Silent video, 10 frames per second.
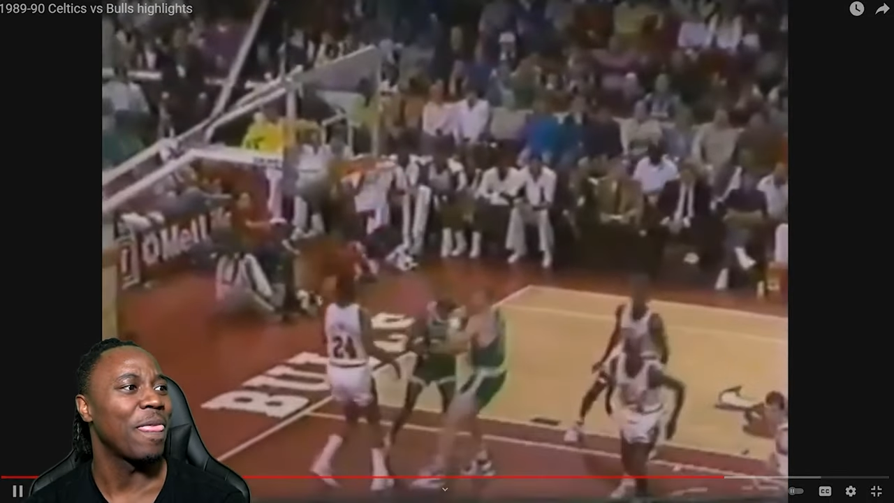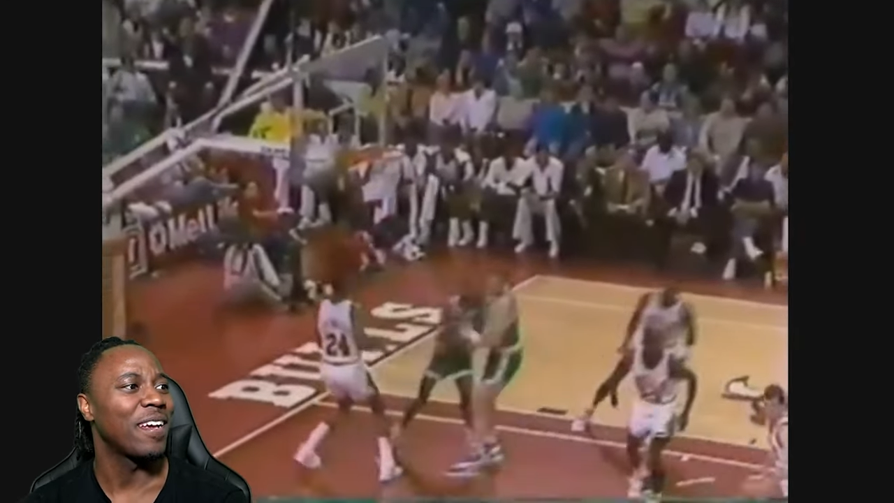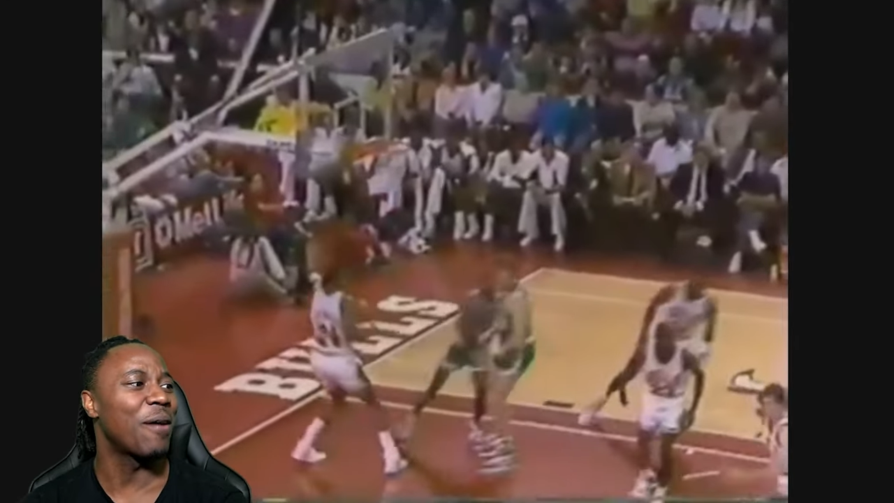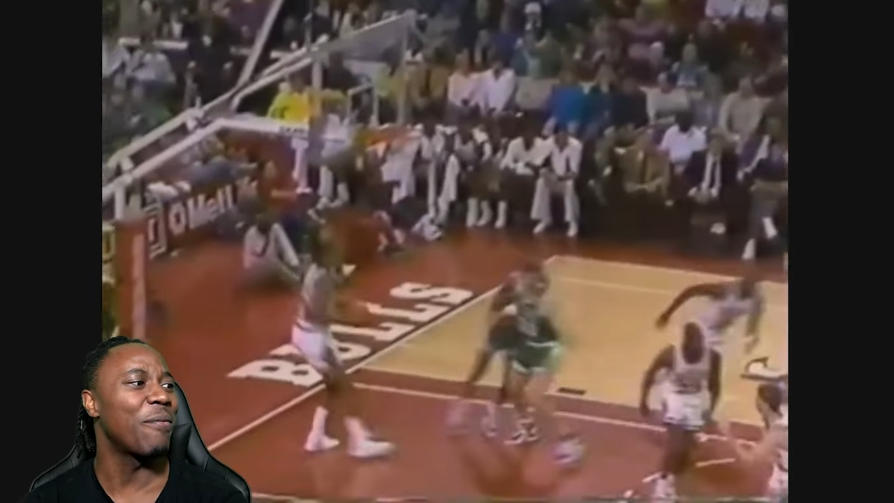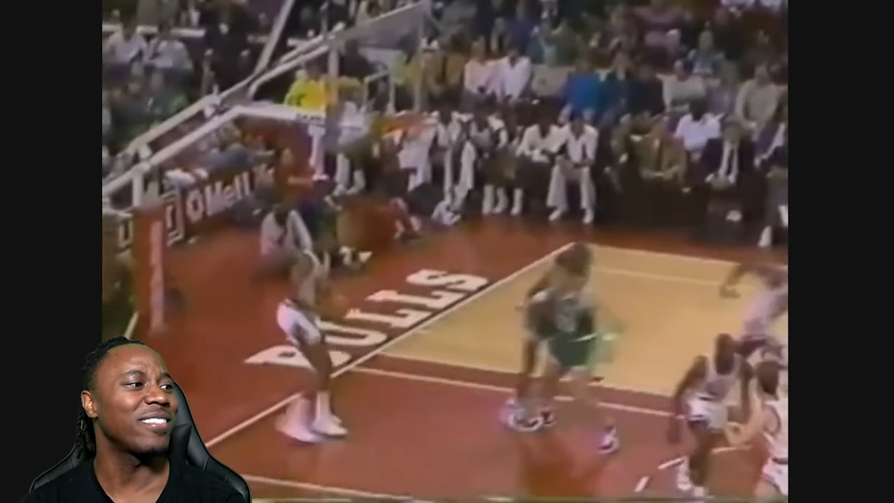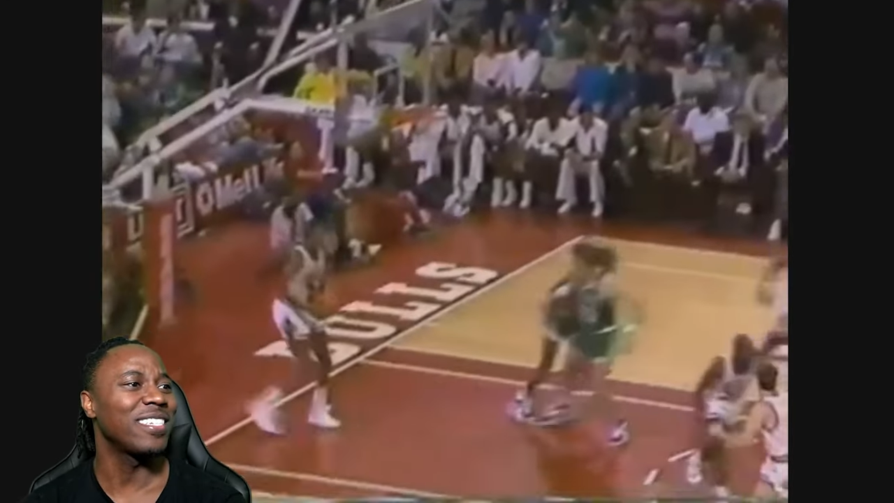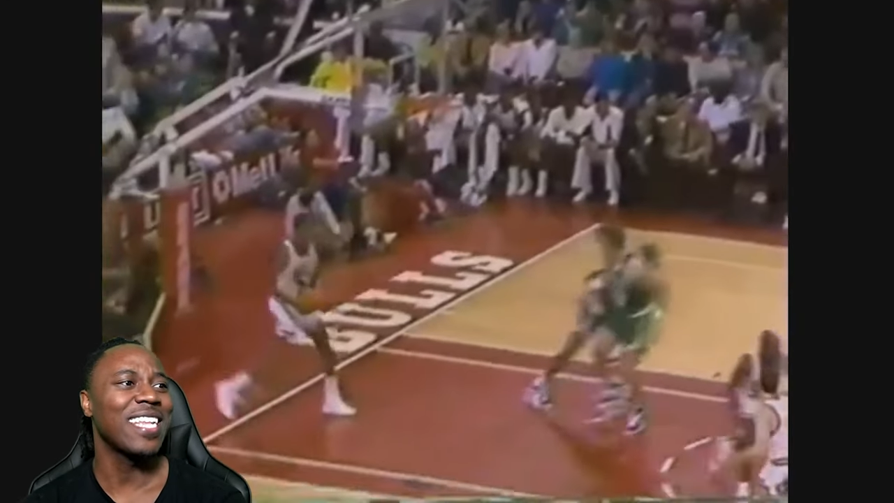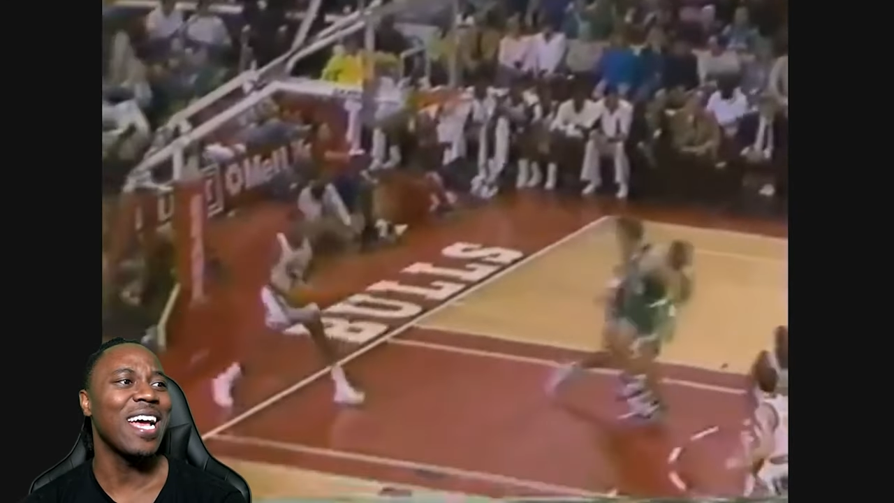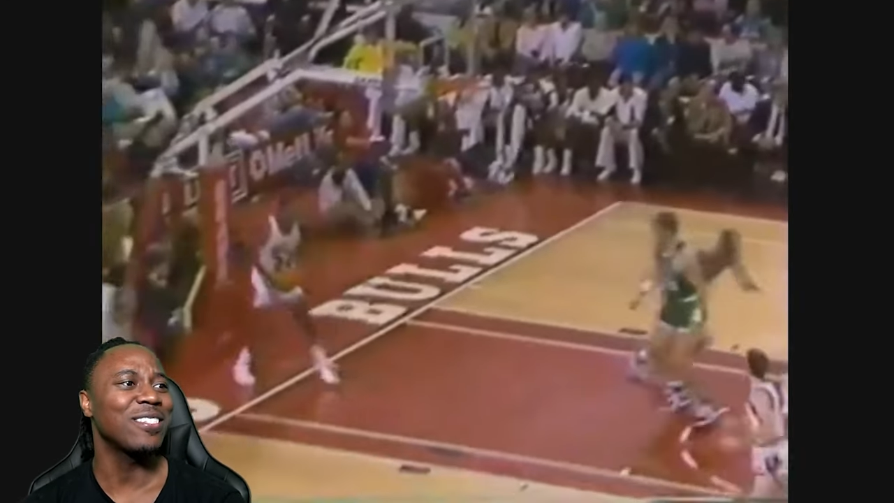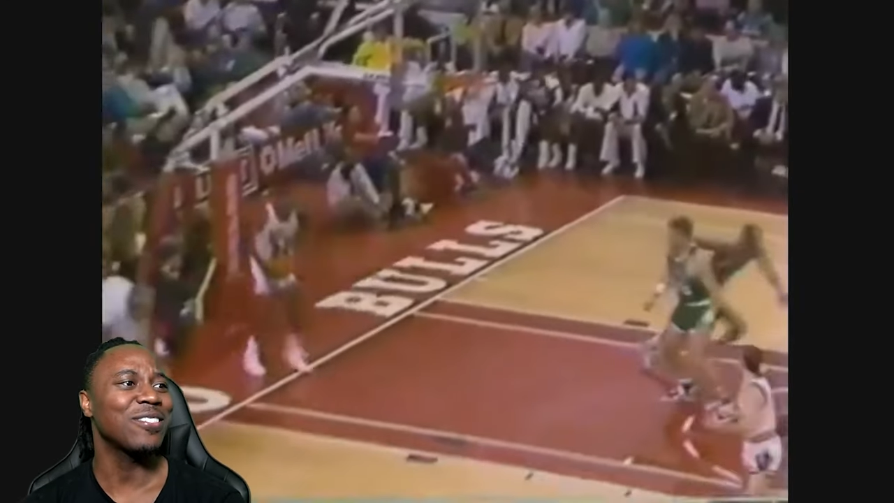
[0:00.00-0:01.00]
Come off the
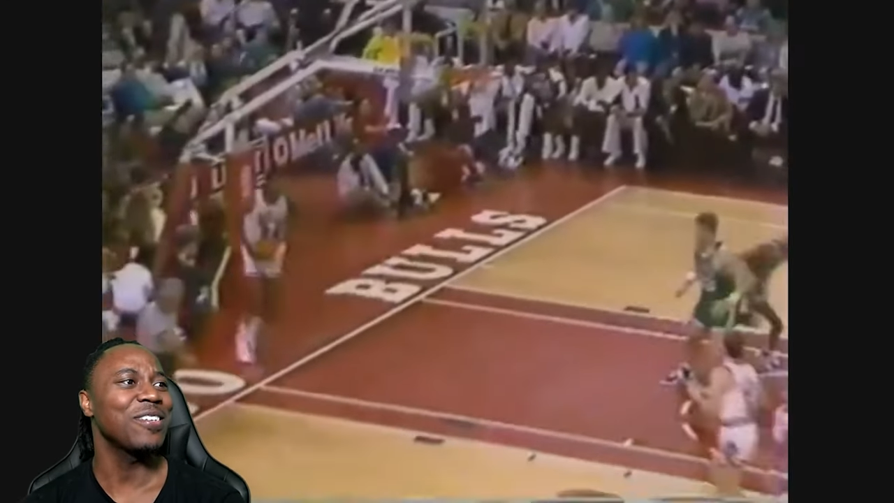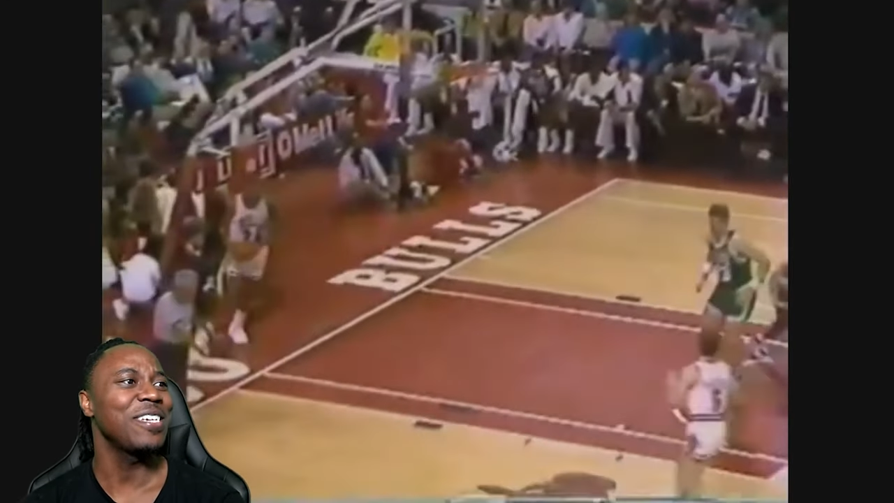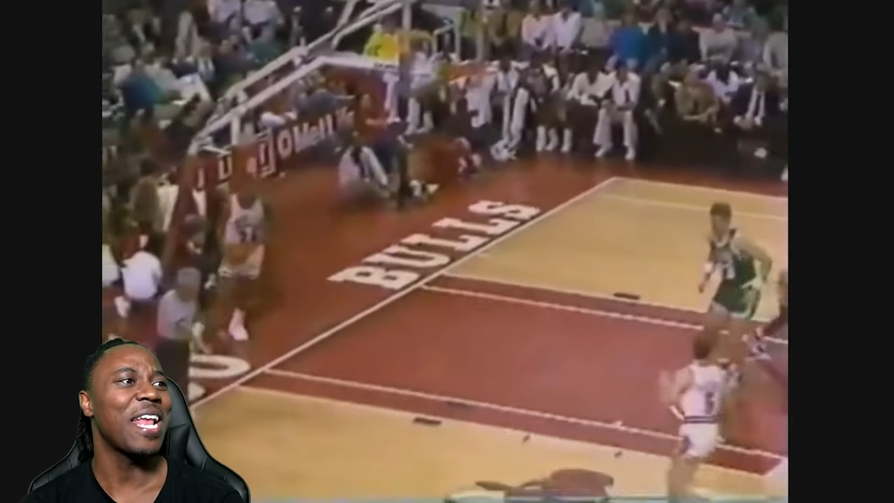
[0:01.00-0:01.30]
down screen.